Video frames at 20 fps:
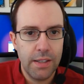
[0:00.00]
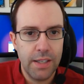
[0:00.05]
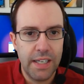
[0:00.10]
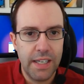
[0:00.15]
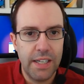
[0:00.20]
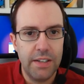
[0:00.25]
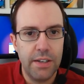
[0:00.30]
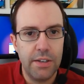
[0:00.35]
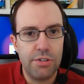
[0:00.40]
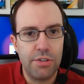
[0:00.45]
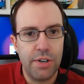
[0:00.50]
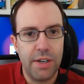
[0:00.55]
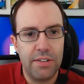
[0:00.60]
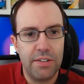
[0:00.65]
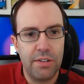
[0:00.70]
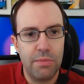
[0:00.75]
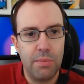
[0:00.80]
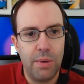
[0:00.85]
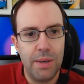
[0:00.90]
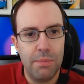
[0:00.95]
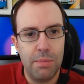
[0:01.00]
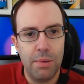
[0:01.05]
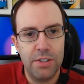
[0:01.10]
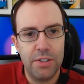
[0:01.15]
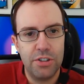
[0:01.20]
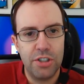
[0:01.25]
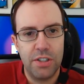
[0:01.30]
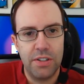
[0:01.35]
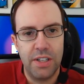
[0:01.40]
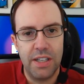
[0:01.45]
Again, the transitway
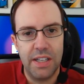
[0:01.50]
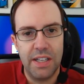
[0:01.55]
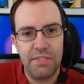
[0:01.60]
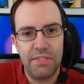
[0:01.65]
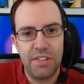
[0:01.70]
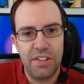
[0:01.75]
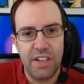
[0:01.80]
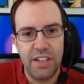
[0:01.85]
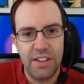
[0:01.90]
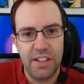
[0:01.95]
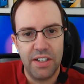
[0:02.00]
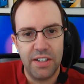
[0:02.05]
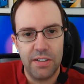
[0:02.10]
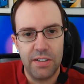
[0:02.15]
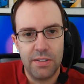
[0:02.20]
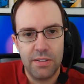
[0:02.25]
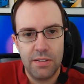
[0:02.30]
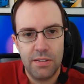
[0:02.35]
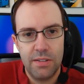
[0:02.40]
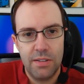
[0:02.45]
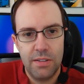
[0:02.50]
bridge on the left side there